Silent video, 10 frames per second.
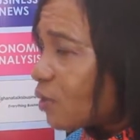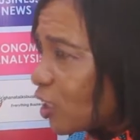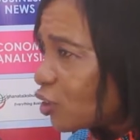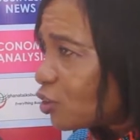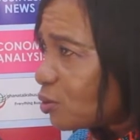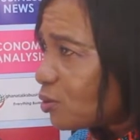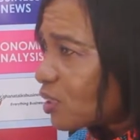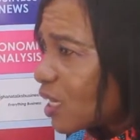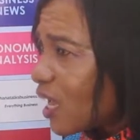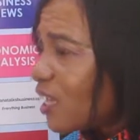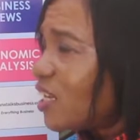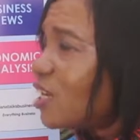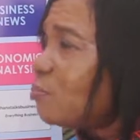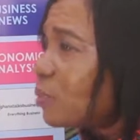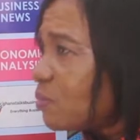issues and
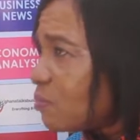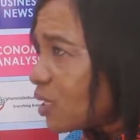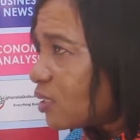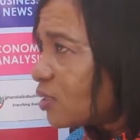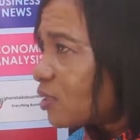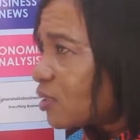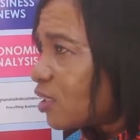implement,